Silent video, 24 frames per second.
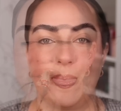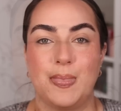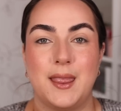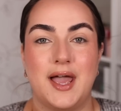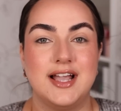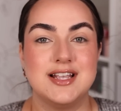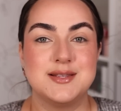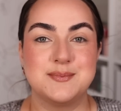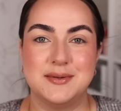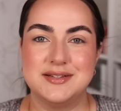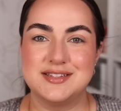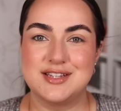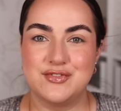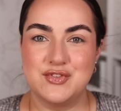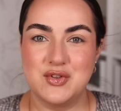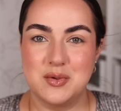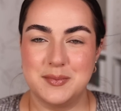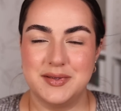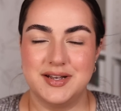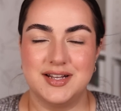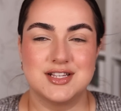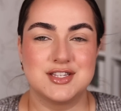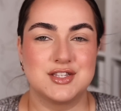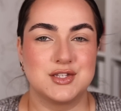I spent a few
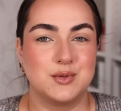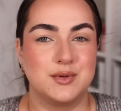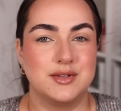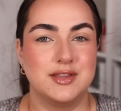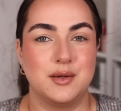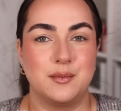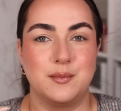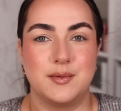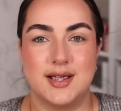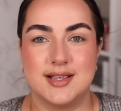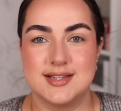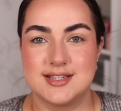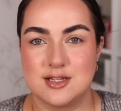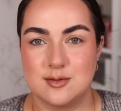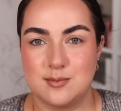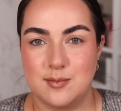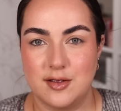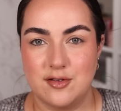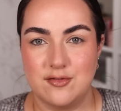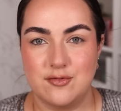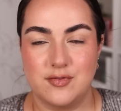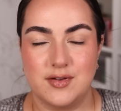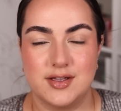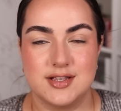minutes doing the rest of
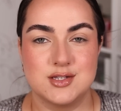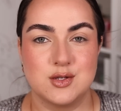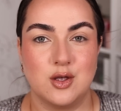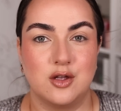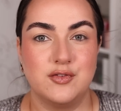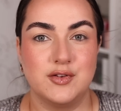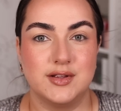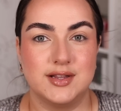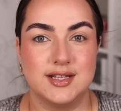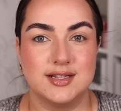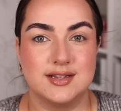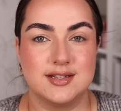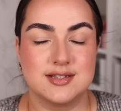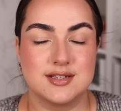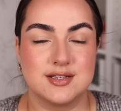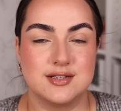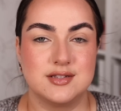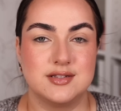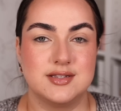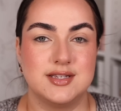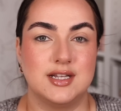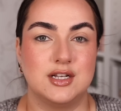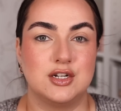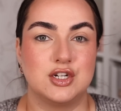my face, so I feel like this
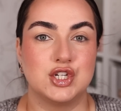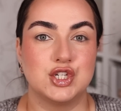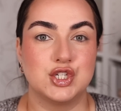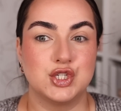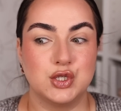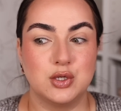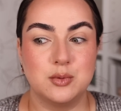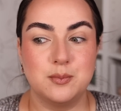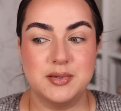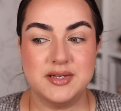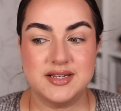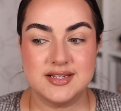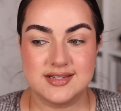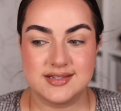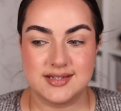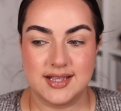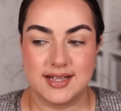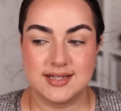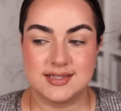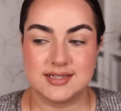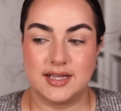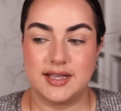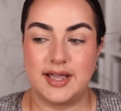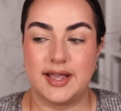concealer should be
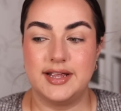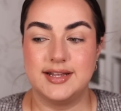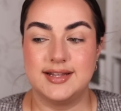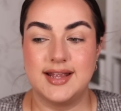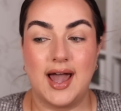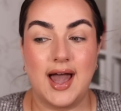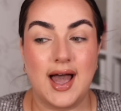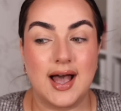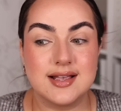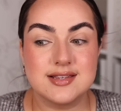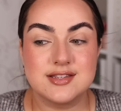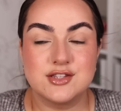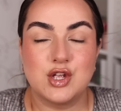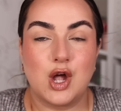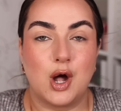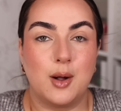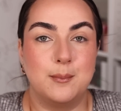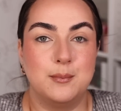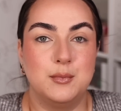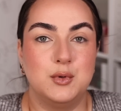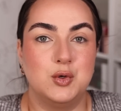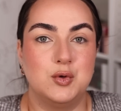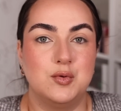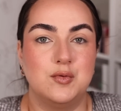set. It has
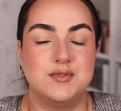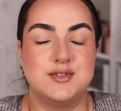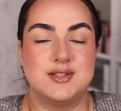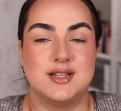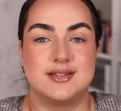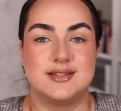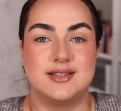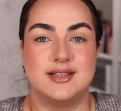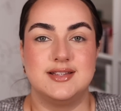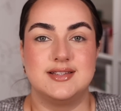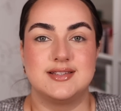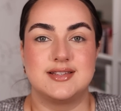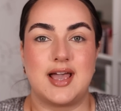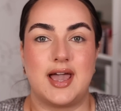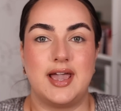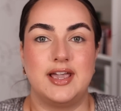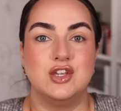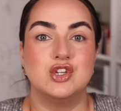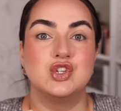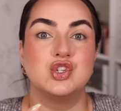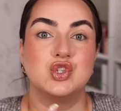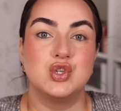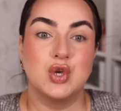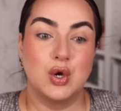not moved since
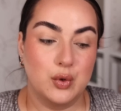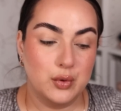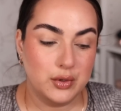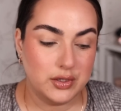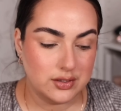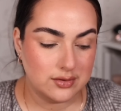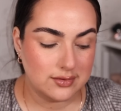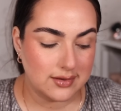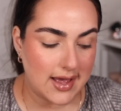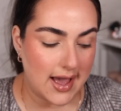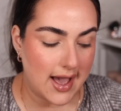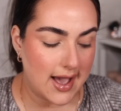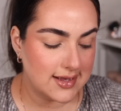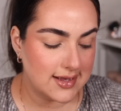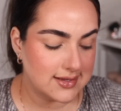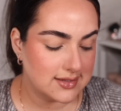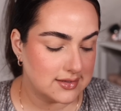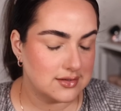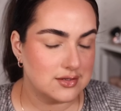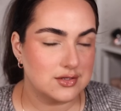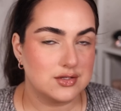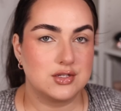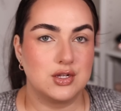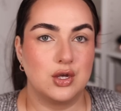I showed you
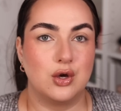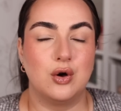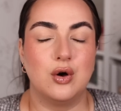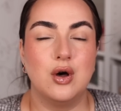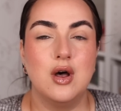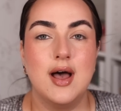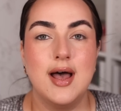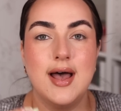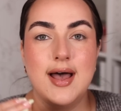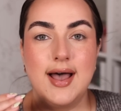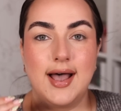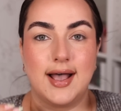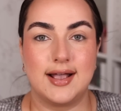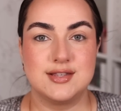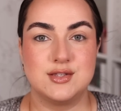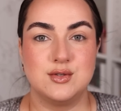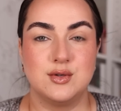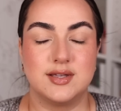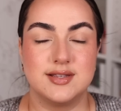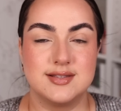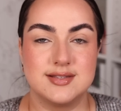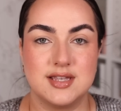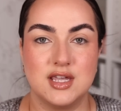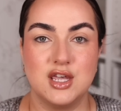last, so as you
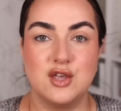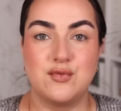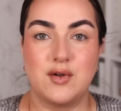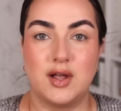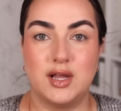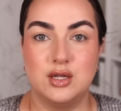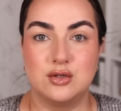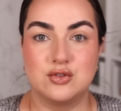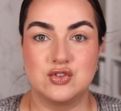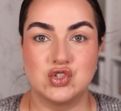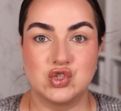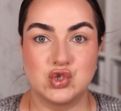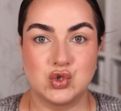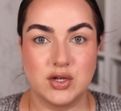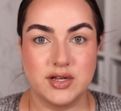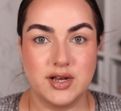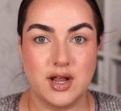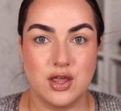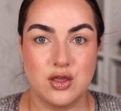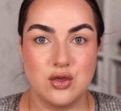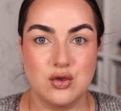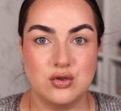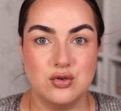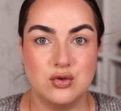can see, if I look straight
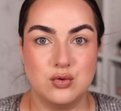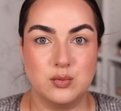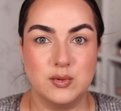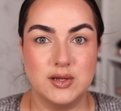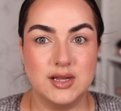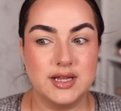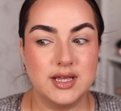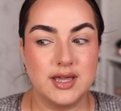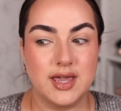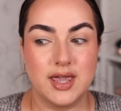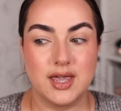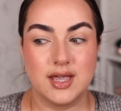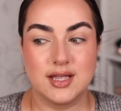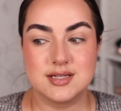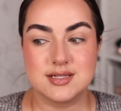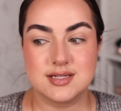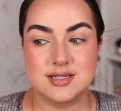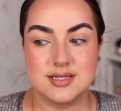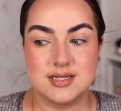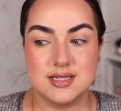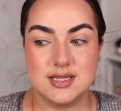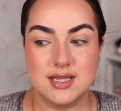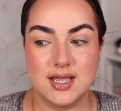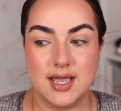at you, you really can't
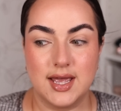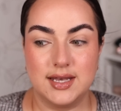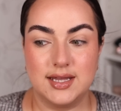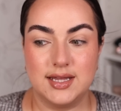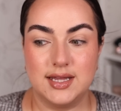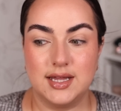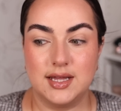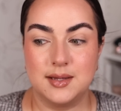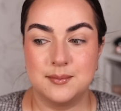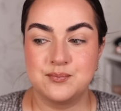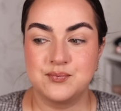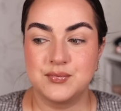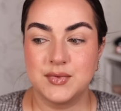see any